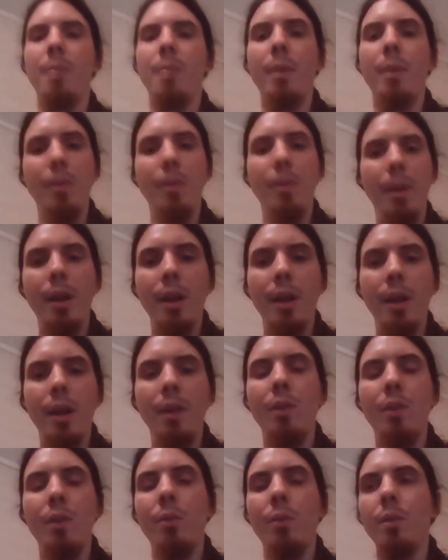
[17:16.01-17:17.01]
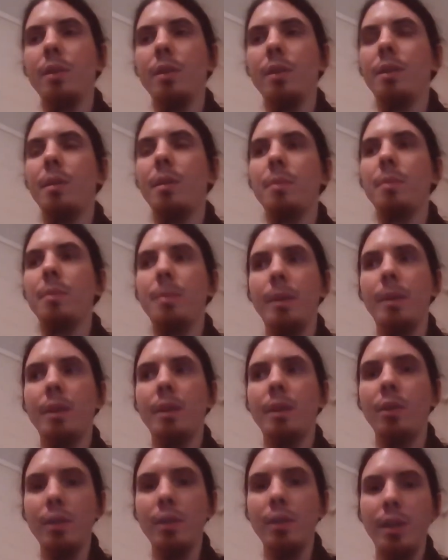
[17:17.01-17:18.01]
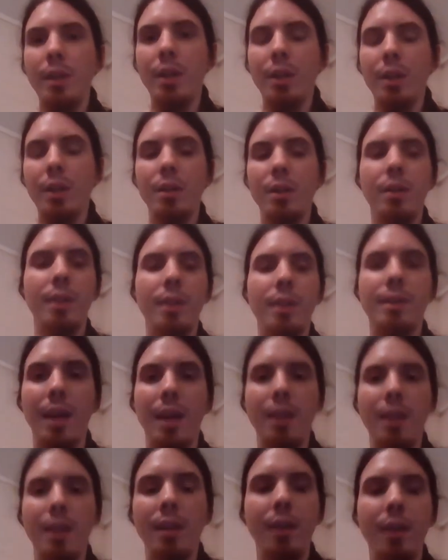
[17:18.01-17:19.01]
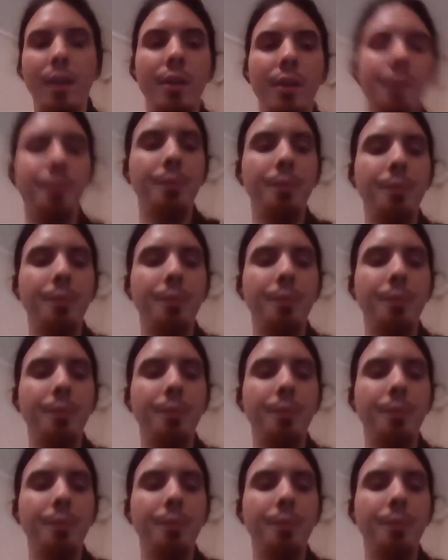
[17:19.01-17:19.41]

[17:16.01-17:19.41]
Mother Mary or some spirit that looked like her, exactly like her.